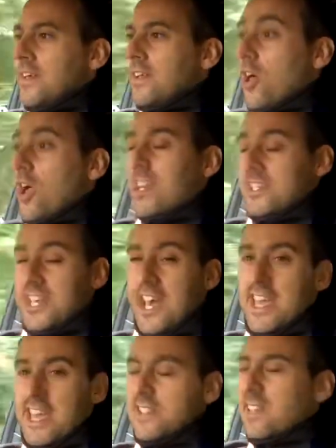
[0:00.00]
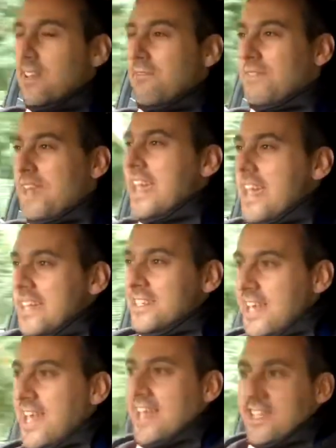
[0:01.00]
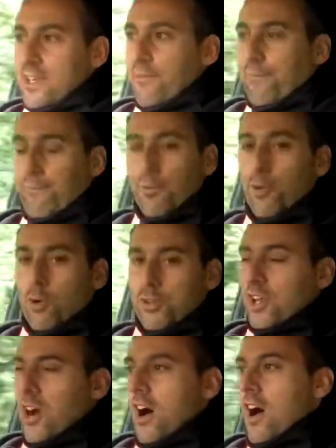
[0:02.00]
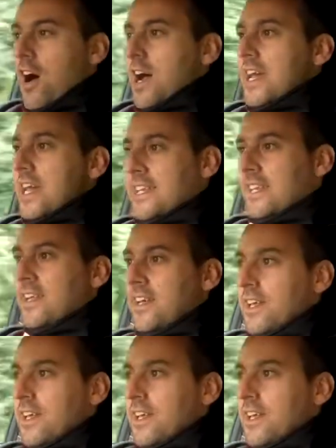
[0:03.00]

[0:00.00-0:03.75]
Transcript: Like I say, it is a flawed car in